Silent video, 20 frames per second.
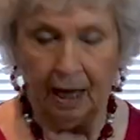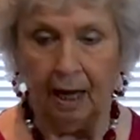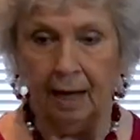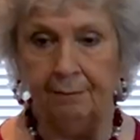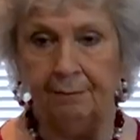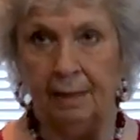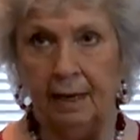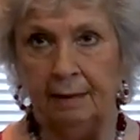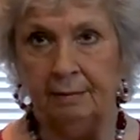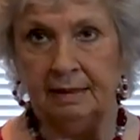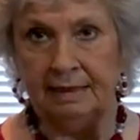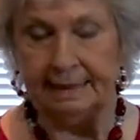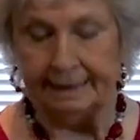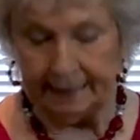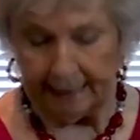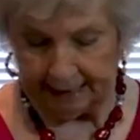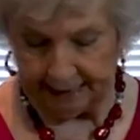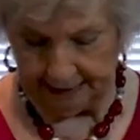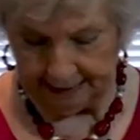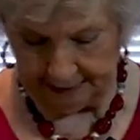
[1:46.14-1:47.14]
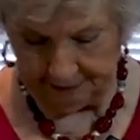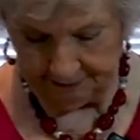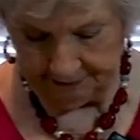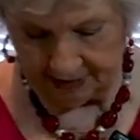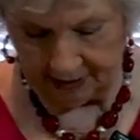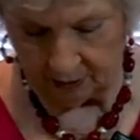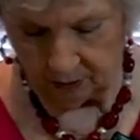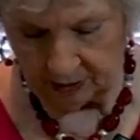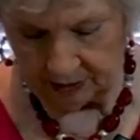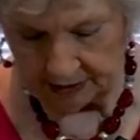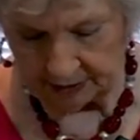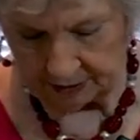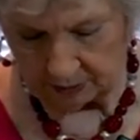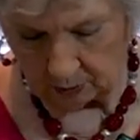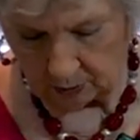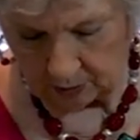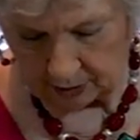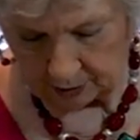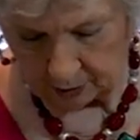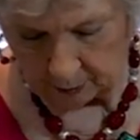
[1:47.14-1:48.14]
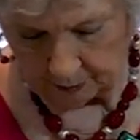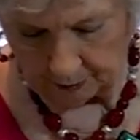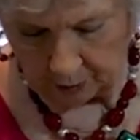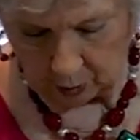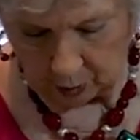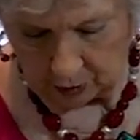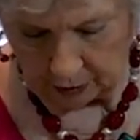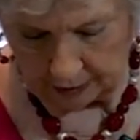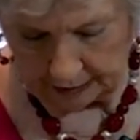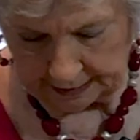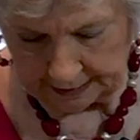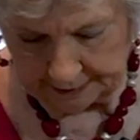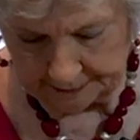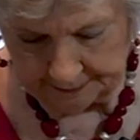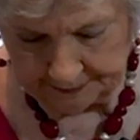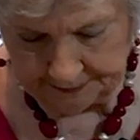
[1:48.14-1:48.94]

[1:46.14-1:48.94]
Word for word: I'm babysitting. They went to the water park.